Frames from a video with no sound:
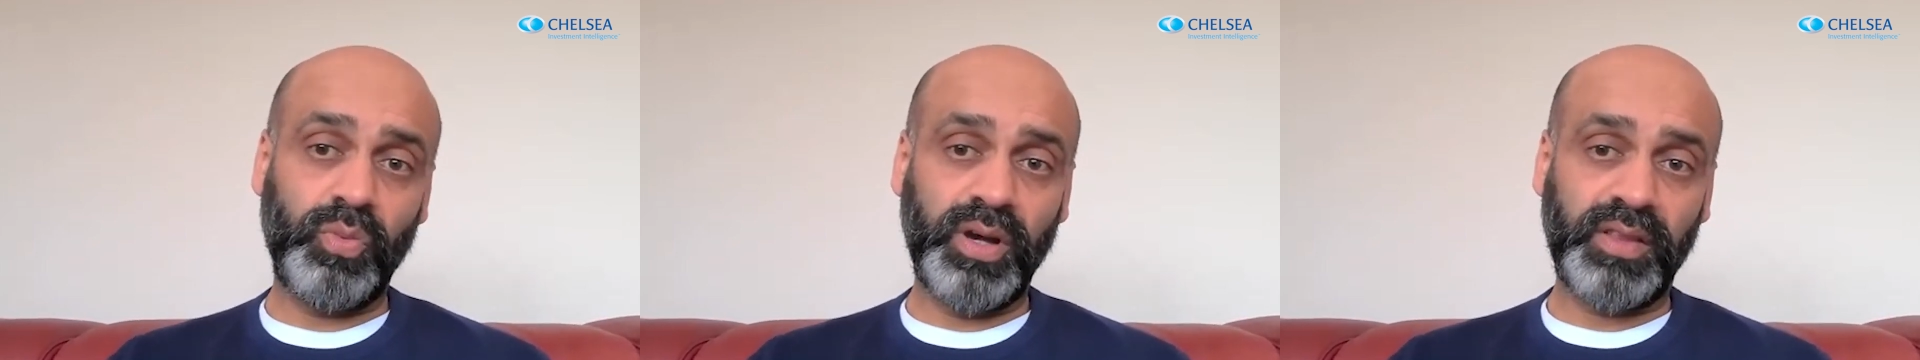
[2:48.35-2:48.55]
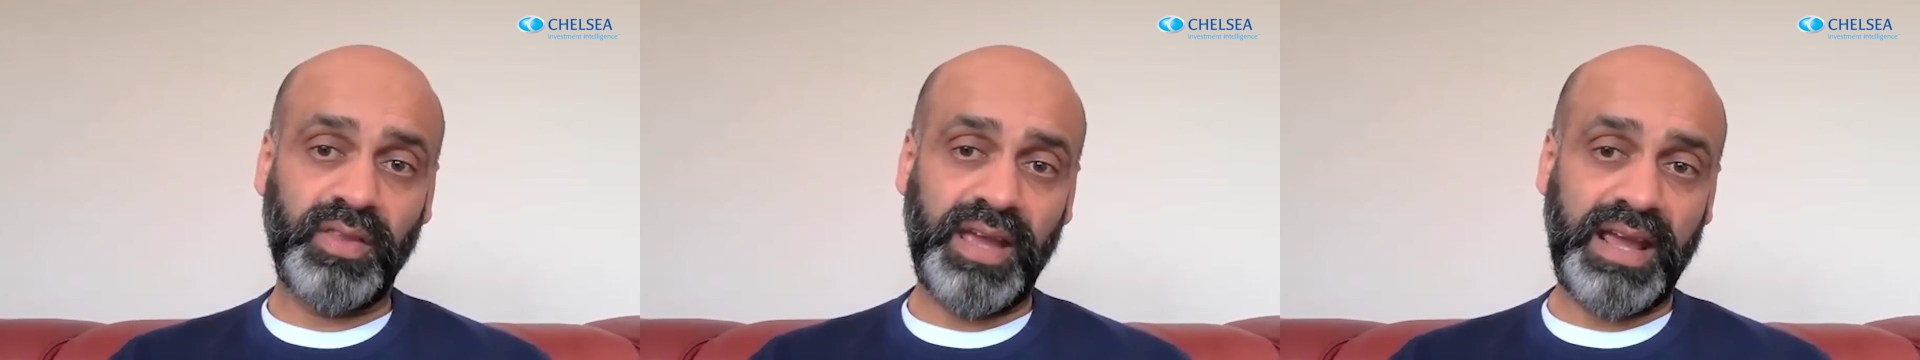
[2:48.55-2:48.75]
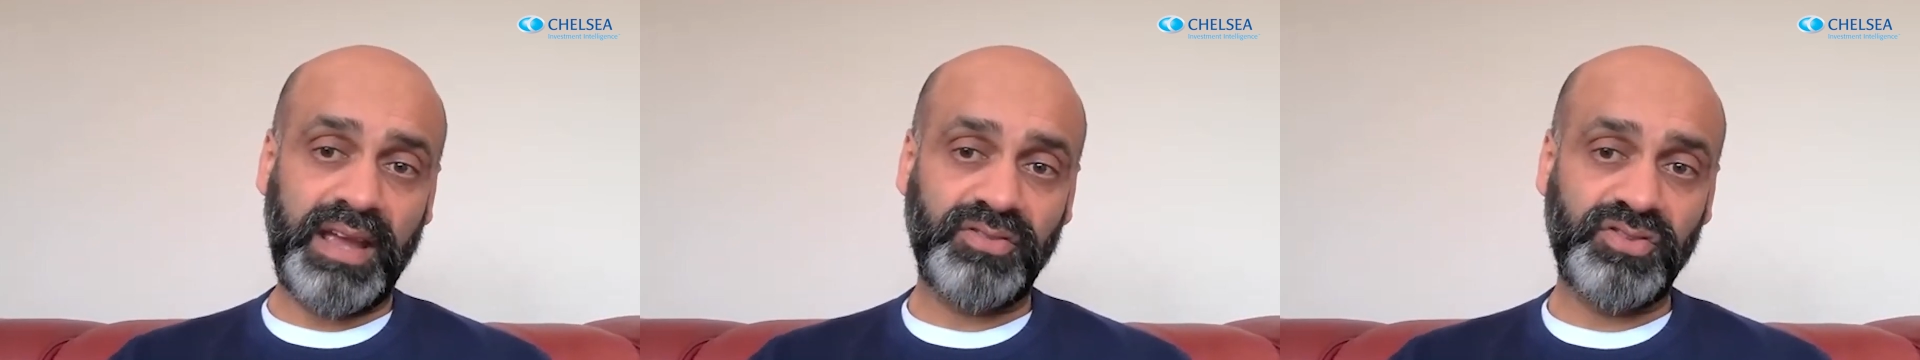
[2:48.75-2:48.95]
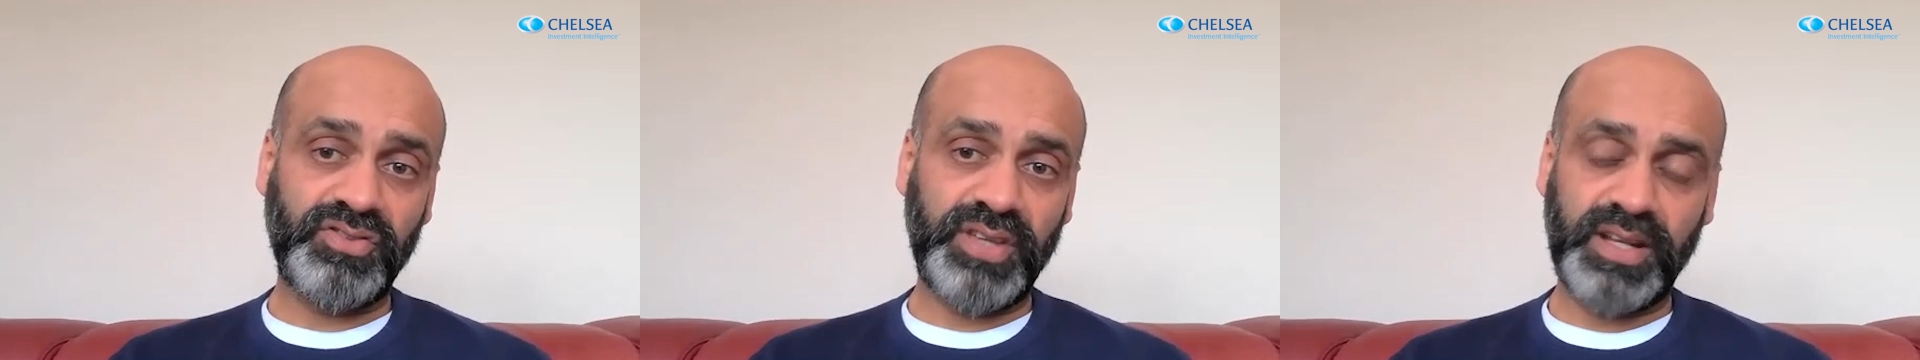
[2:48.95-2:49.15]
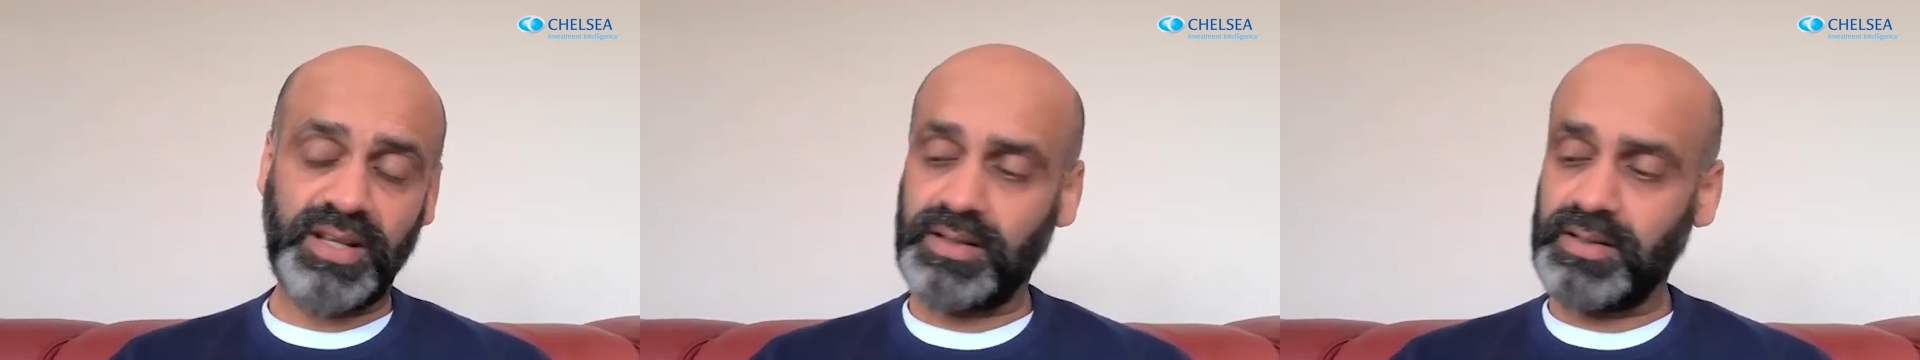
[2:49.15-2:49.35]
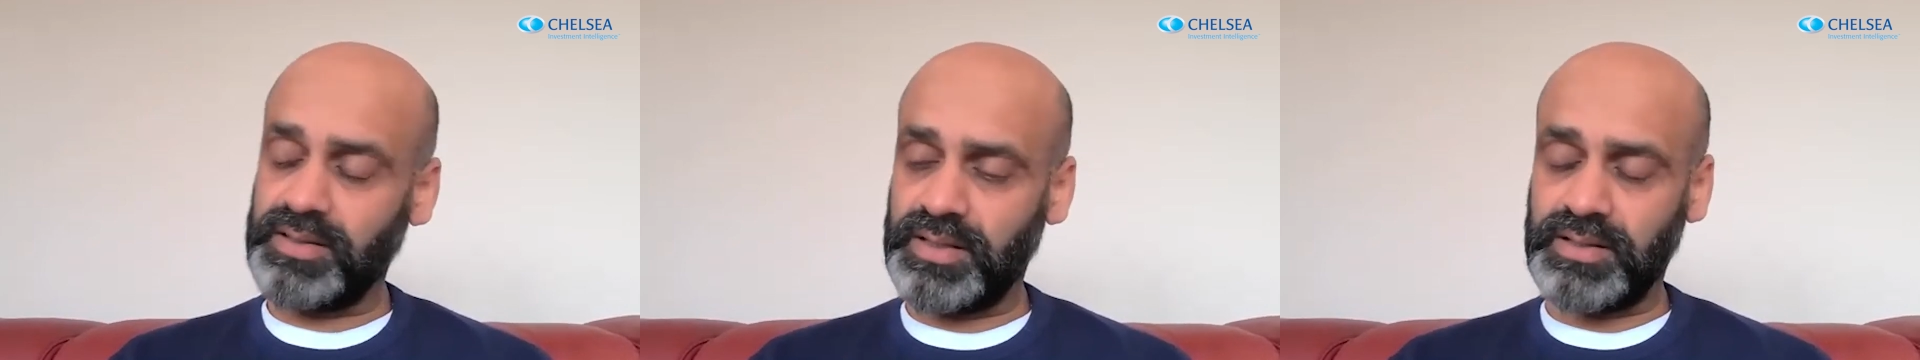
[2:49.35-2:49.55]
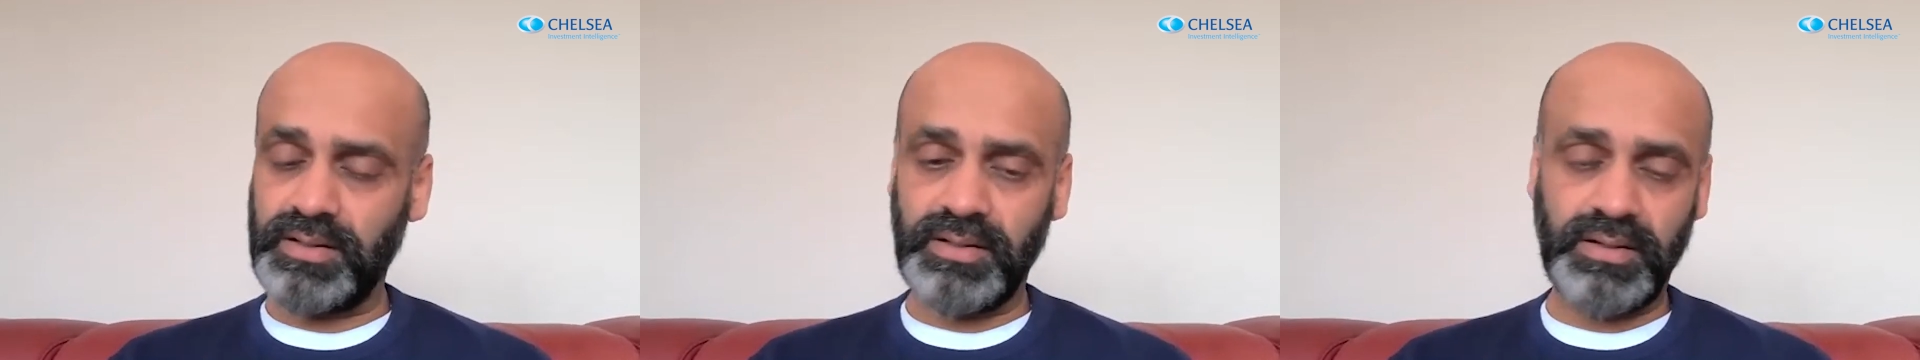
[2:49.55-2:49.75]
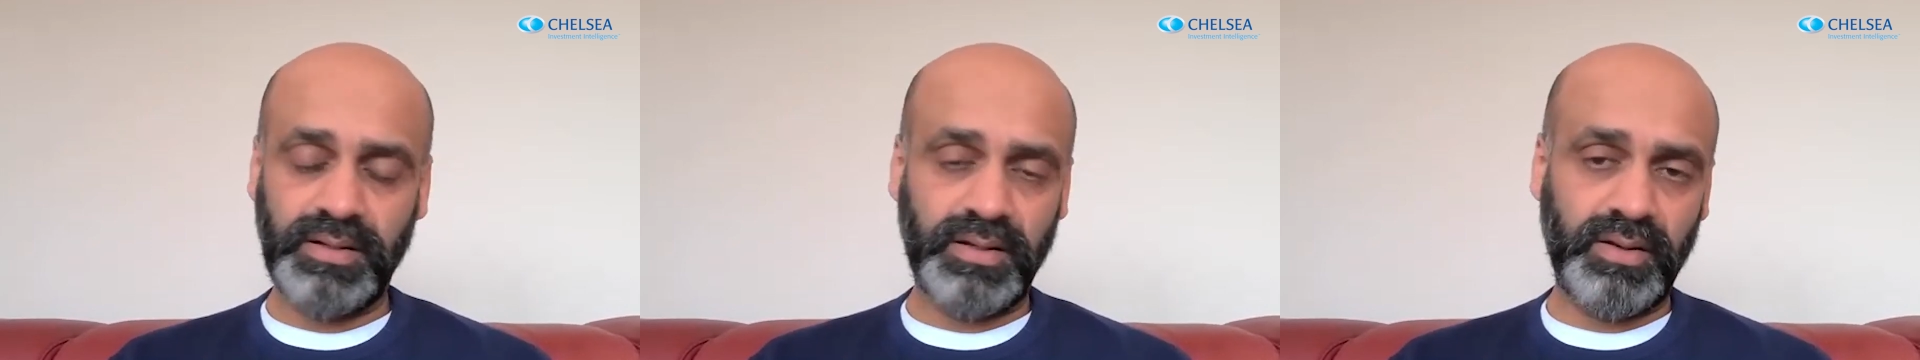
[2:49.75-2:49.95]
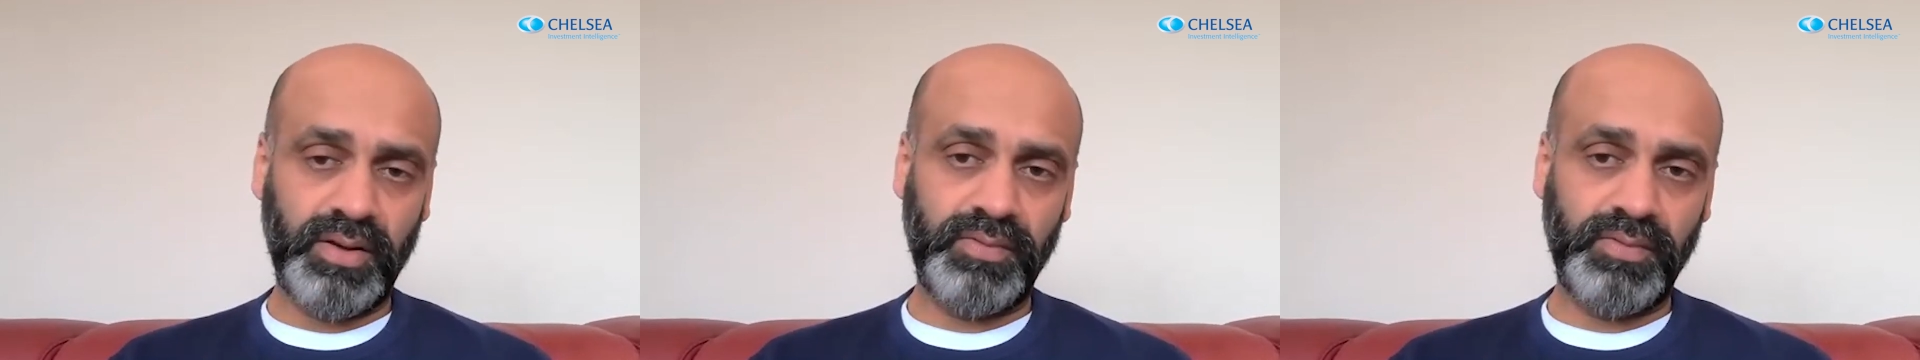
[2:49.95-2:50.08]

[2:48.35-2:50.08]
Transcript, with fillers: work that AstraZeneca did uh,